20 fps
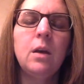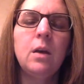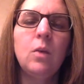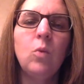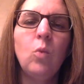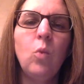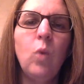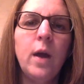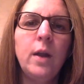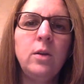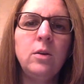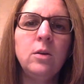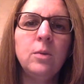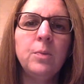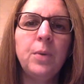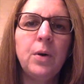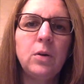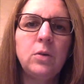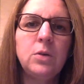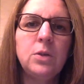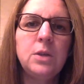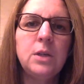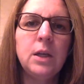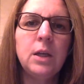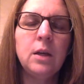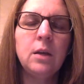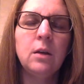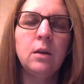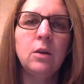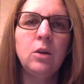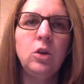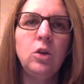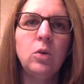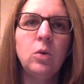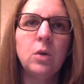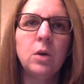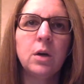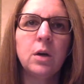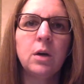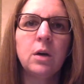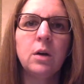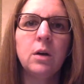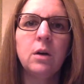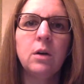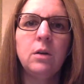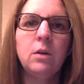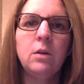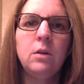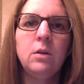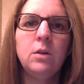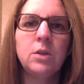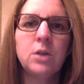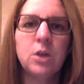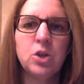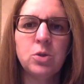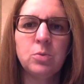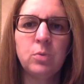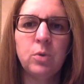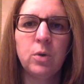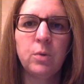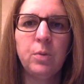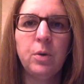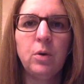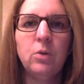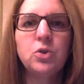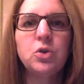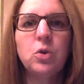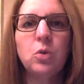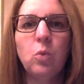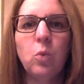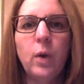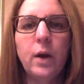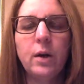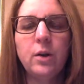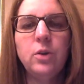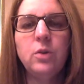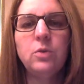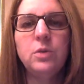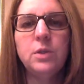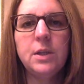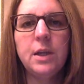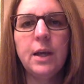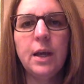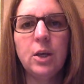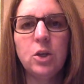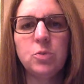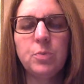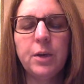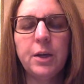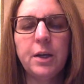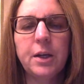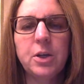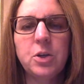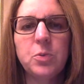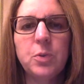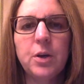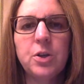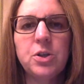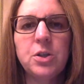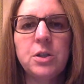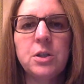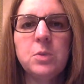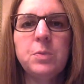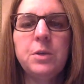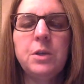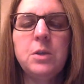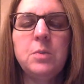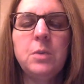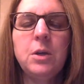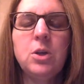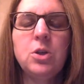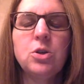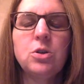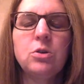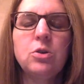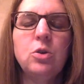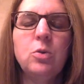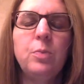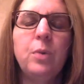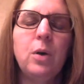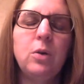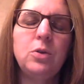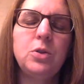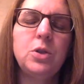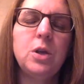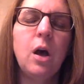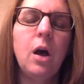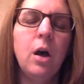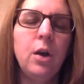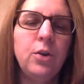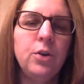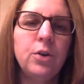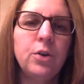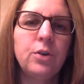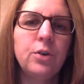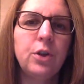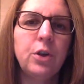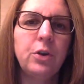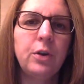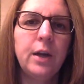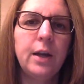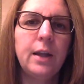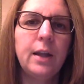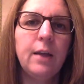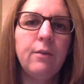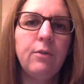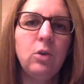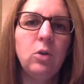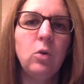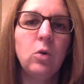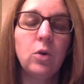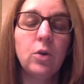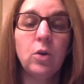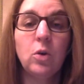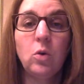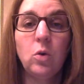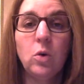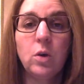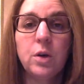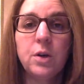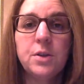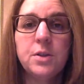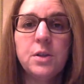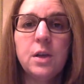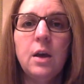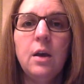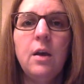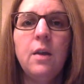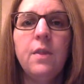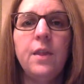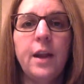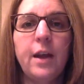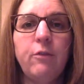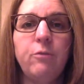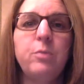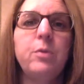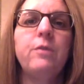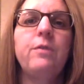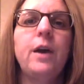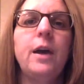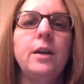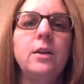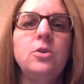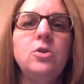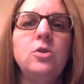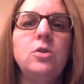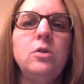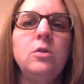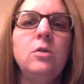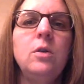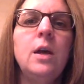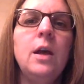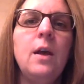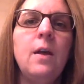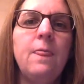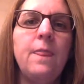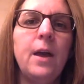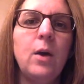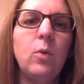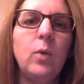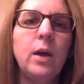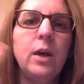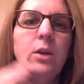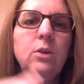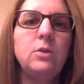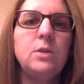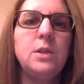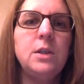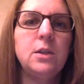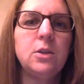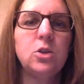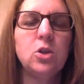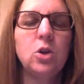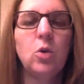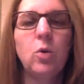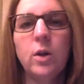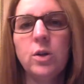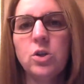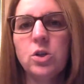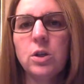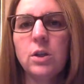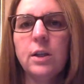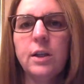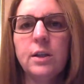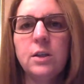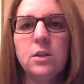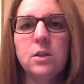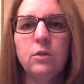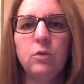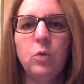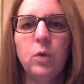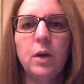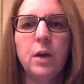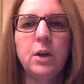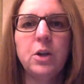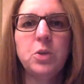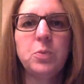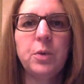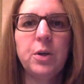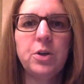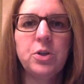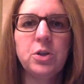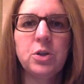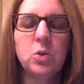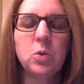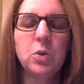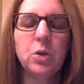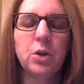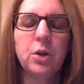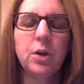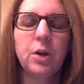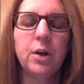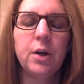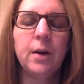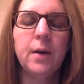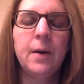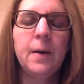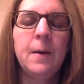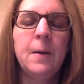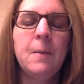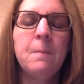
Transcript: When you're posting your discussion board posts or where you see algebraic expressions, please make sure you post under the grade level or the course that I've provided to you. That way you see a sequential list of where expressions will occur.